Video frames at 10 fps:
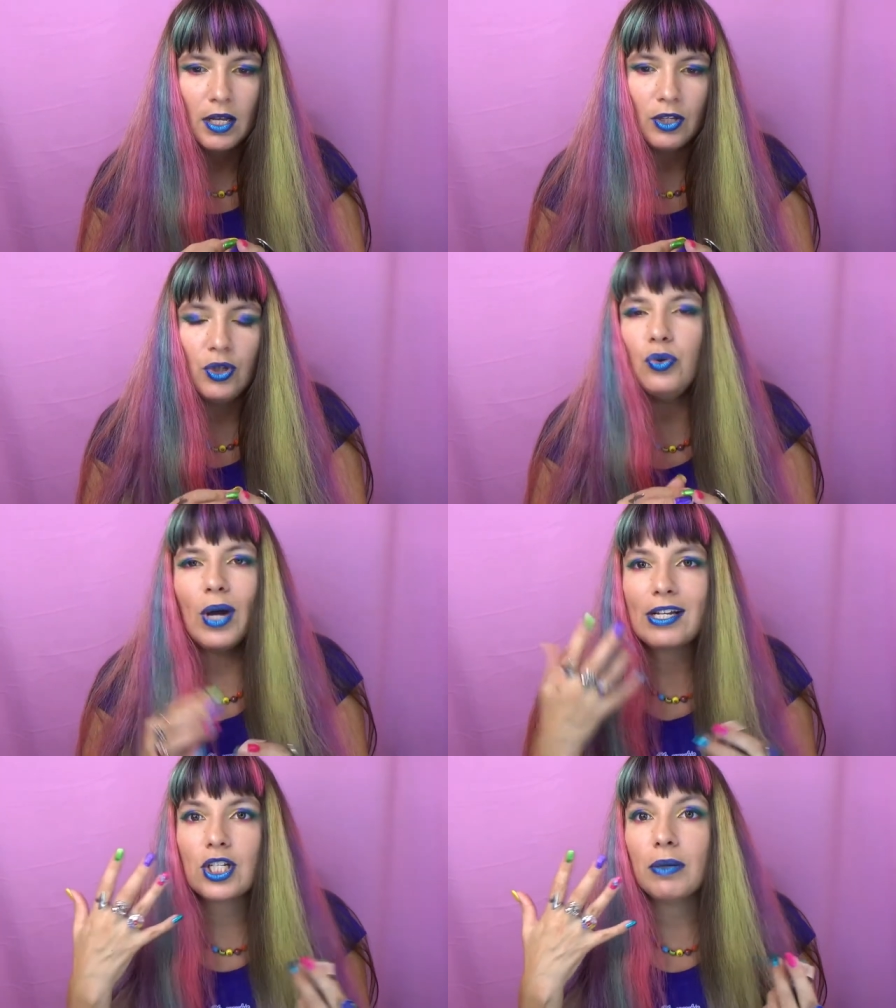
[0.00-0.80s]
you
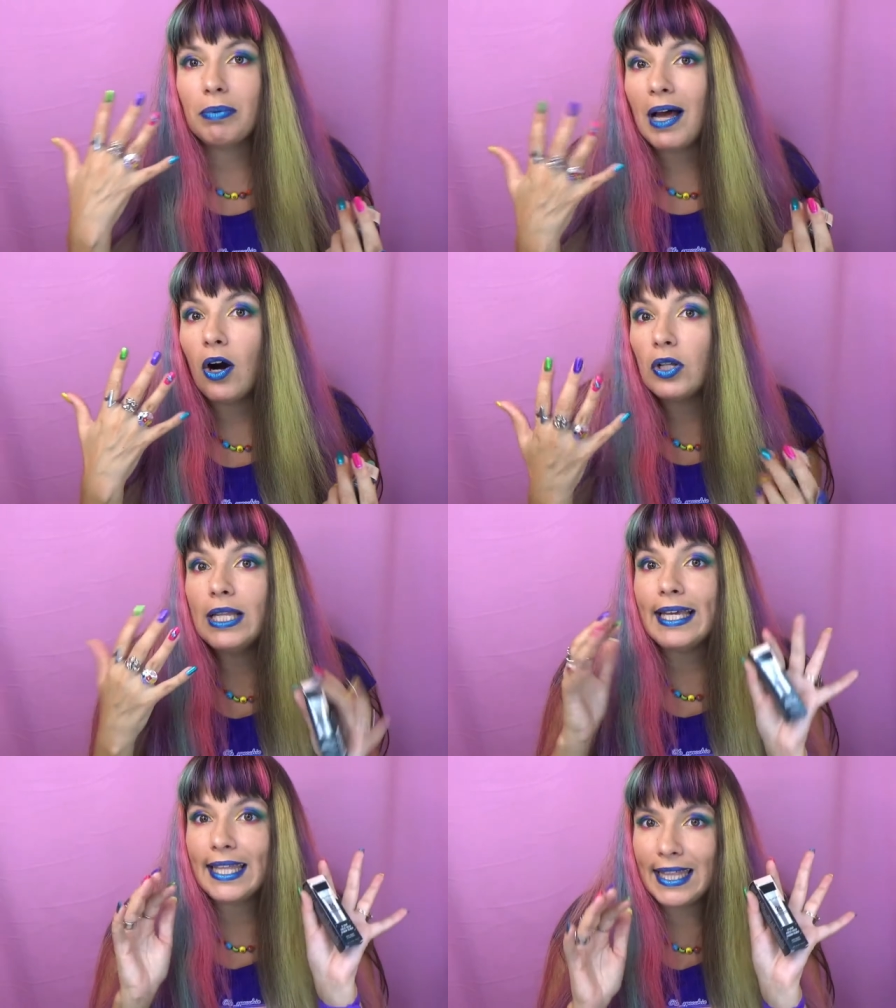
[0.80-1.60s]
actually apply
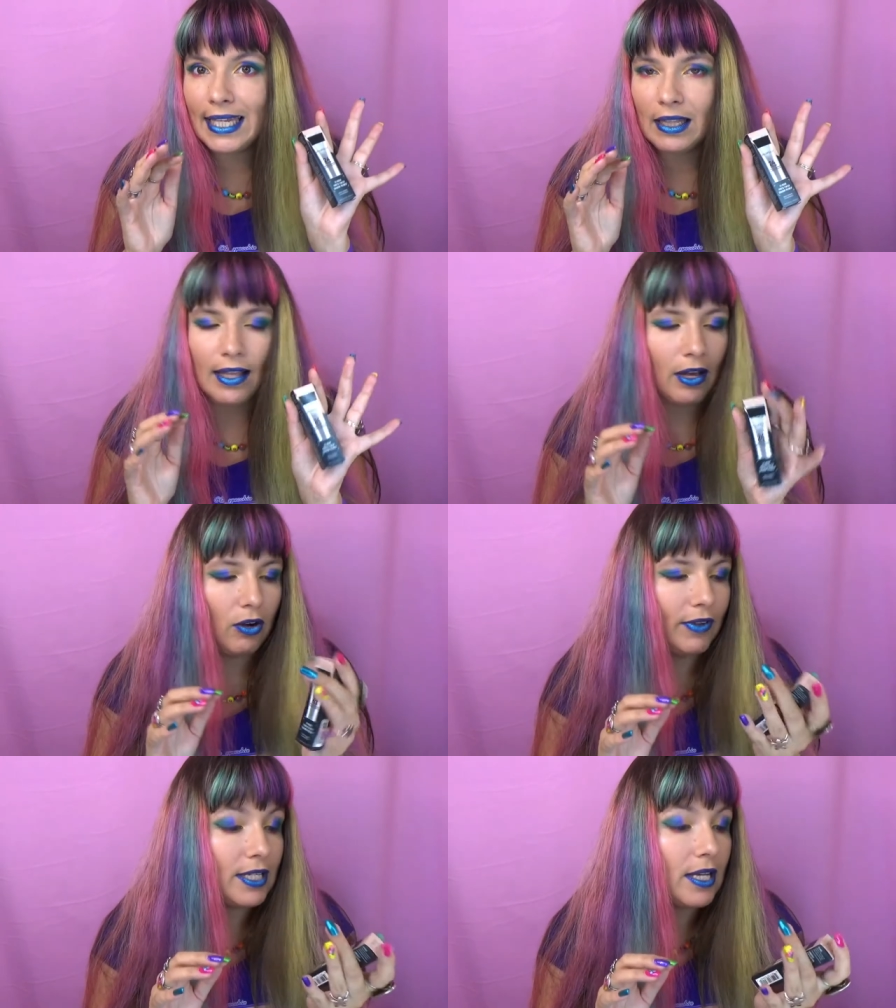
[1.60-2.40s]
only a thin layer
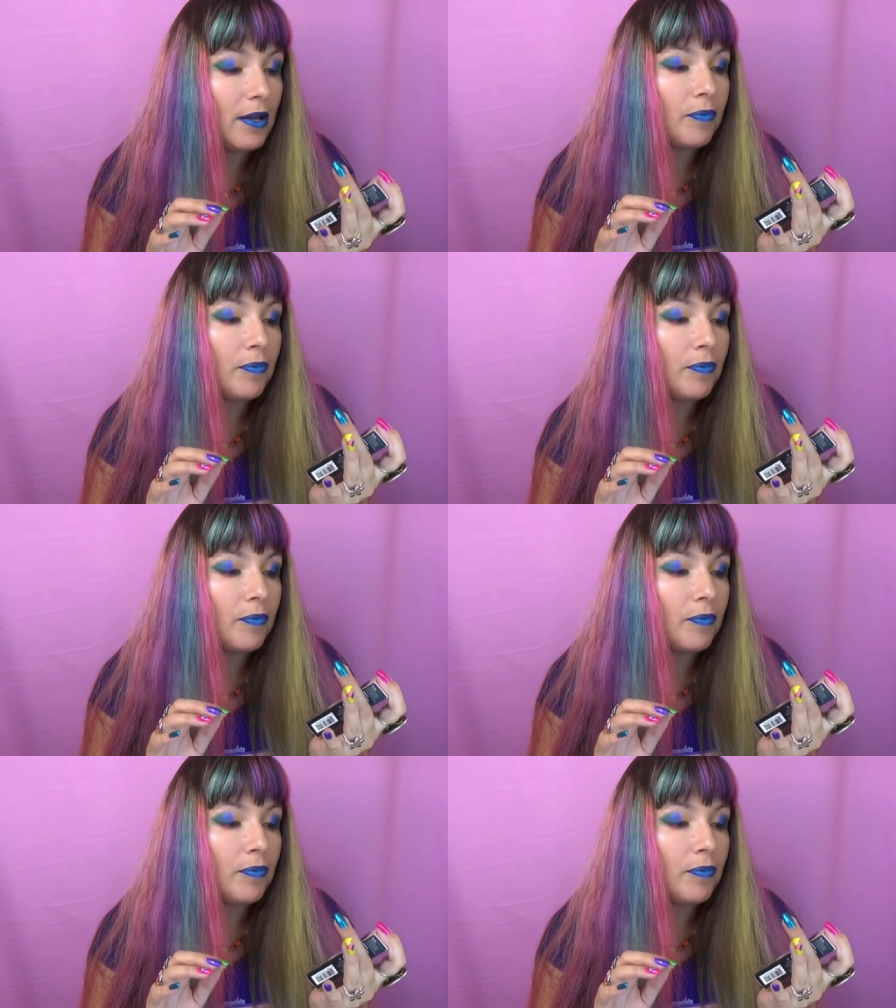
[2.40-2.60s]
of it.